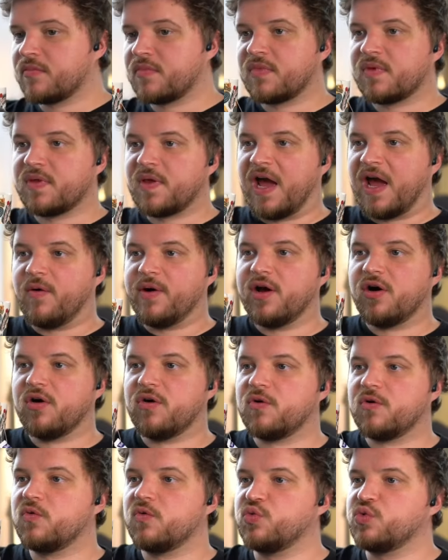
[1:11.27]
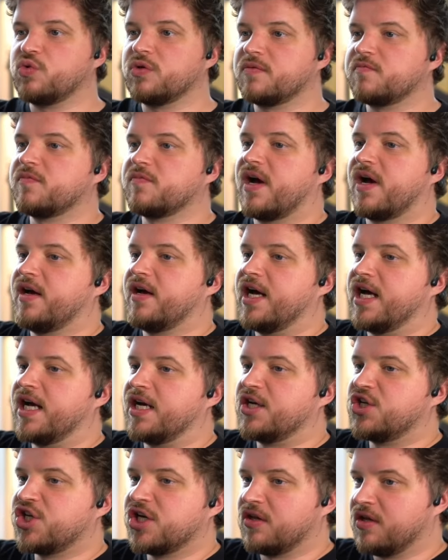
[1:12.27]
How we all
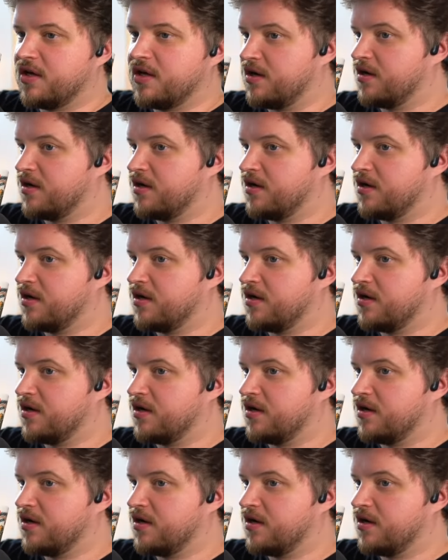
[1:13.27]
chilling?